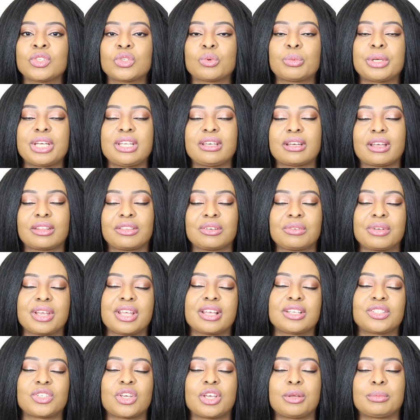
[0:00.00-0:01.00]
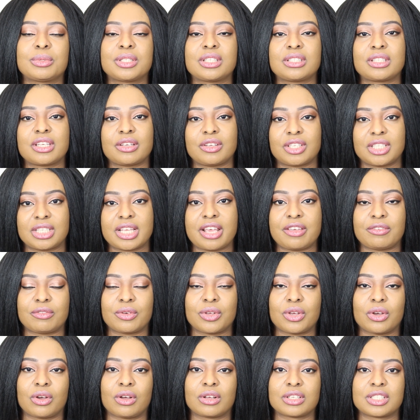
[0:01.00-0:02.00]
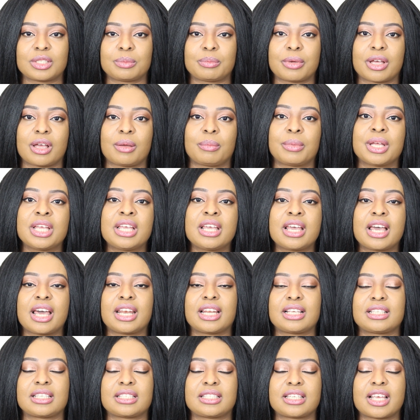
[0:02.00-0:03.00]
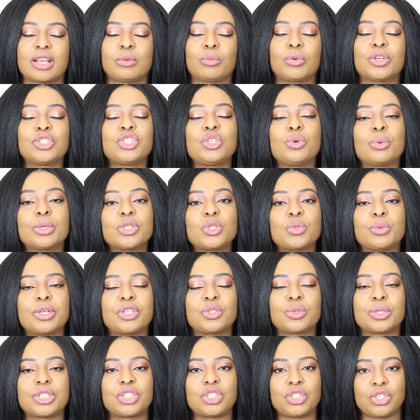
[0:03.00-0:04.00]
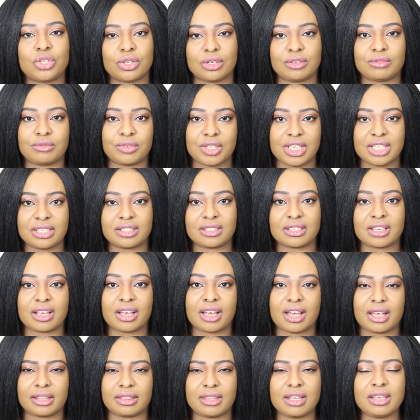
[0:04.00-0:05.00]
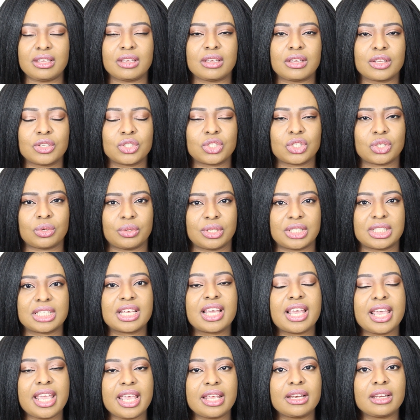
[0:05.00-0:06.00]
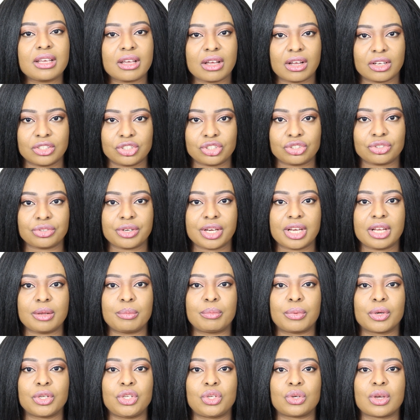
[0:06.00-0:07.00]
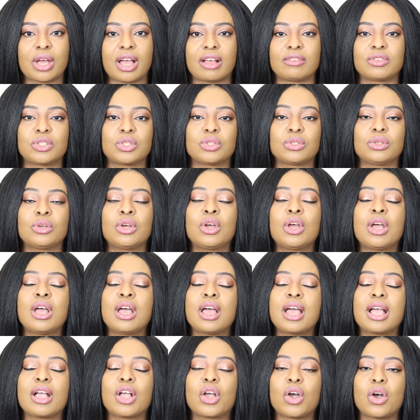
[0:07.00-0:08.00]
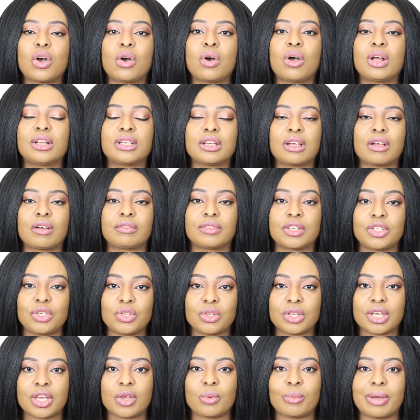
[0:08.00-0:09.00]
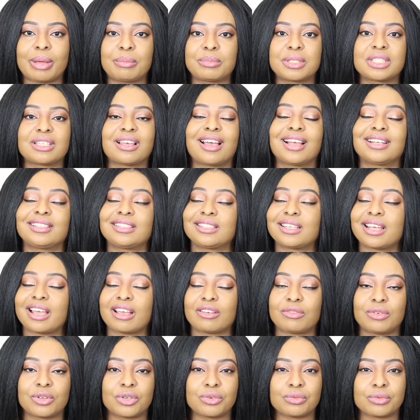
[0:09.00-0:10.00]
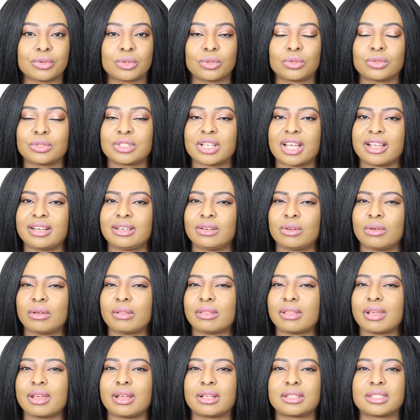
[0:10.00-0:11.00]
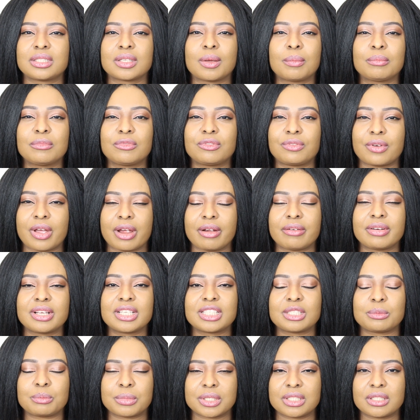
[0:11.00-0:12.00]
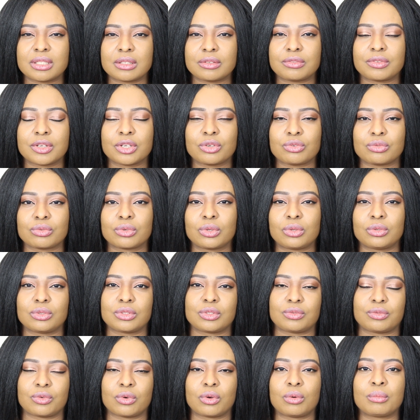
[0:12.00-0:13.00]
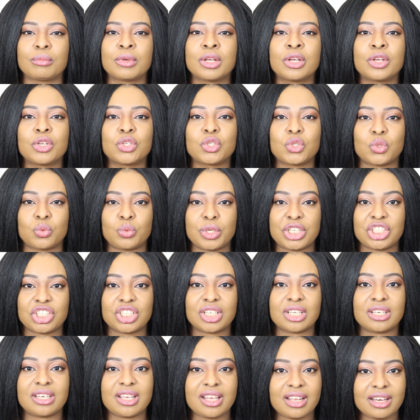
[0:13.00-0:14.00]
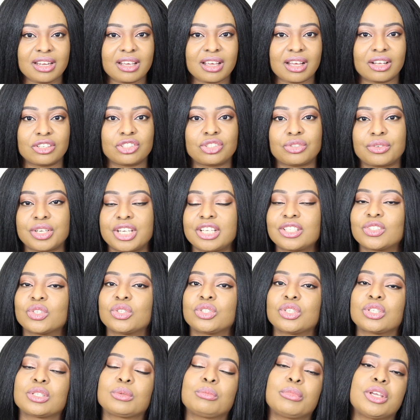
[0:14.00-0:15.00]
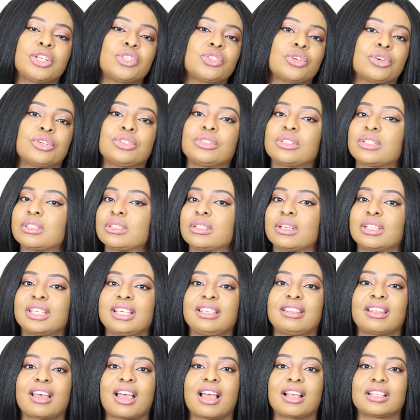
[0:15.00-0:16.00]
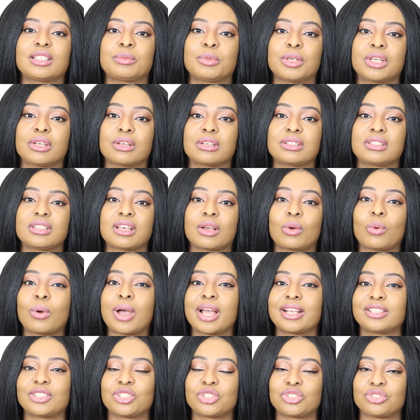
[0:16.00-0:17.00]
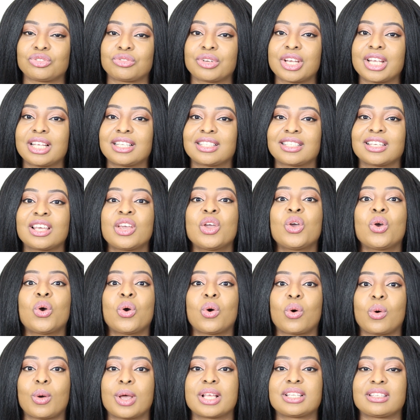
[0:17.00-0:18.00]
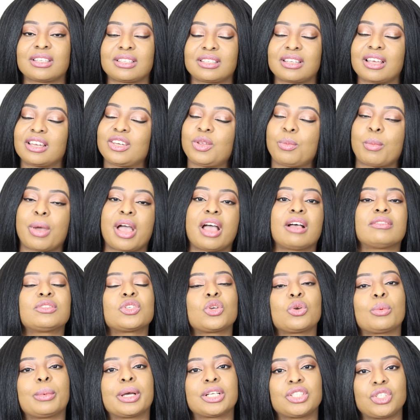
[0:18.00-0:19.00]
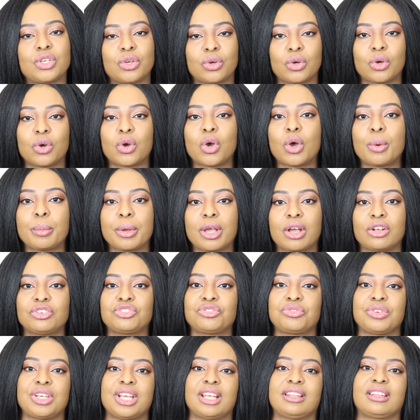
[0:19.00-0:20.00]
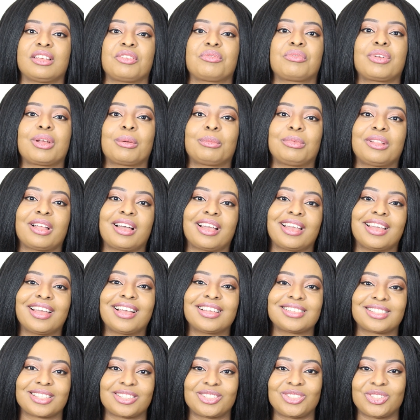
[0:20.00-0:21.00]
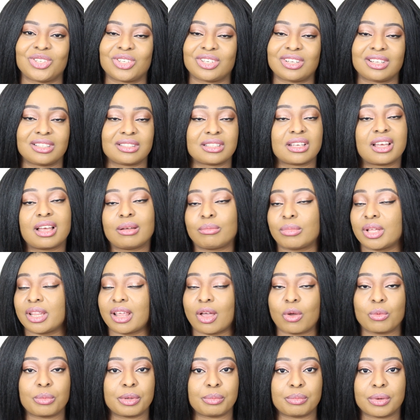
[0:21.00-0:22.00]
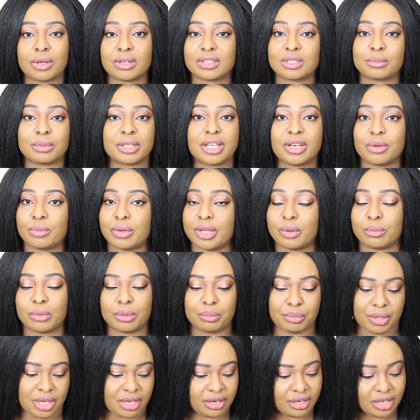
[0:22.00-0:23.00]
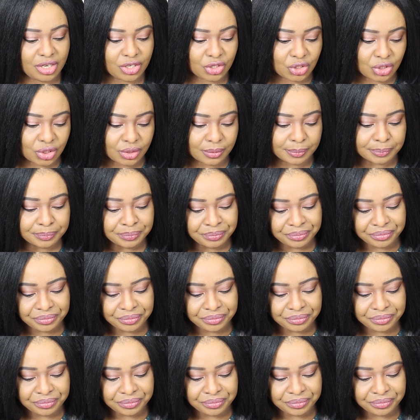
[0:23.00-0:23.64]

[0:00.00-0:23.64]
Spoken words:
But within that 3 years, you're able to save for your OSPAP. And as I said, once you want to switch to a student visa, I think you can do it in country, but you have to go on the gov.uk website, check for the rules. I know there are some very specific rules for switching in country, so just make sure you study that because they're quite strict. Or as I said, you might have to go back to your home country and then reapply as a student, but that will be possible anyway. It wouldn't be an issue.